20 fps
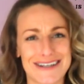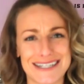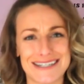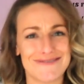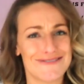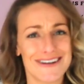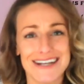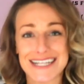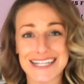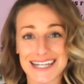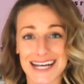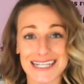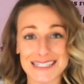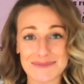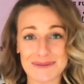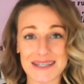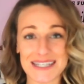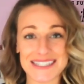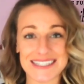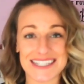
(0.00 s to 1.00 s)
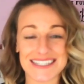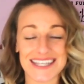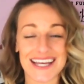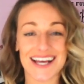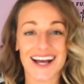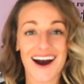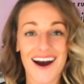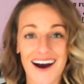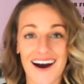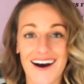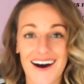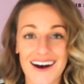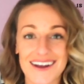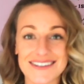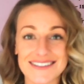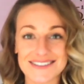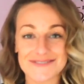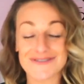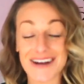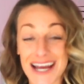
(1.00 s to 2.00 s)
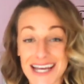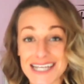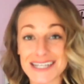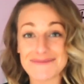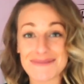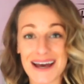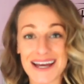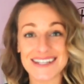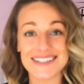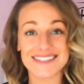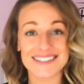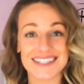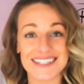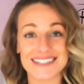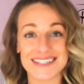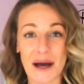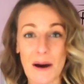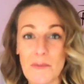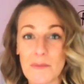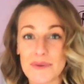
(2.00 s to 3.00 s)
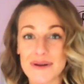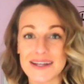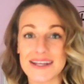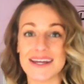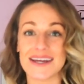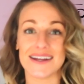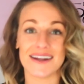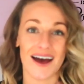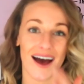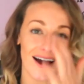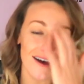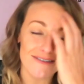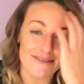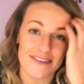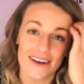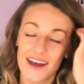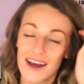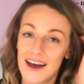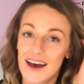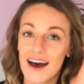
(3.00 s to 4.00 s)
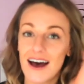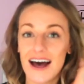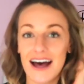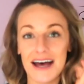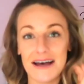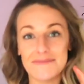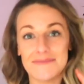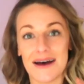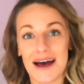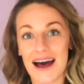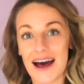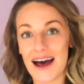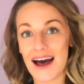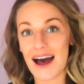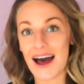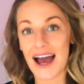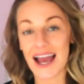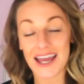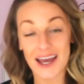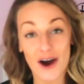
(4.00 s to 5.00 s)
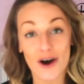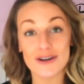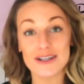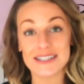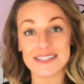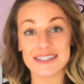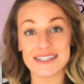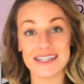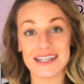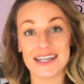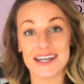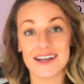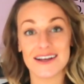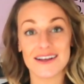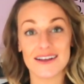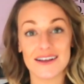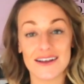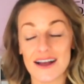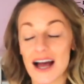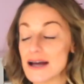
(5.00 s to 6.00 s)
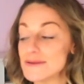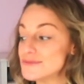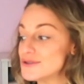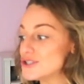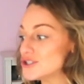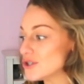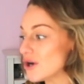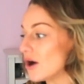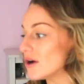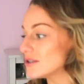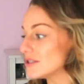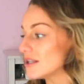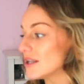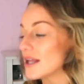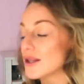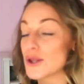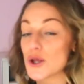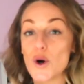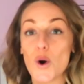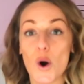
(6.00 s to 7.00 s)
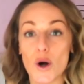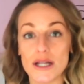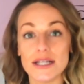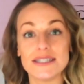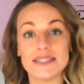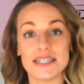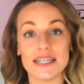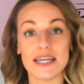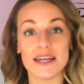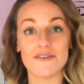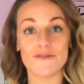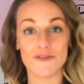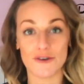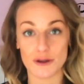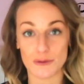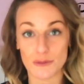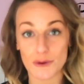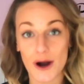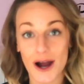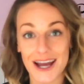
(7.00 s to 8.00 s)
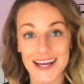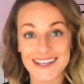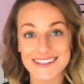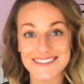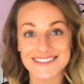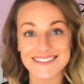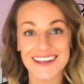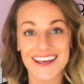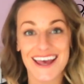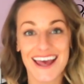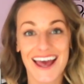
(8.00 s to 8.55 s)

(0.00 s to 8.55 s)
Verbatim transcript: really, really nice pieces. I can't recommend this company enough. Um, I honestly, I'm shocked at like the quality for the price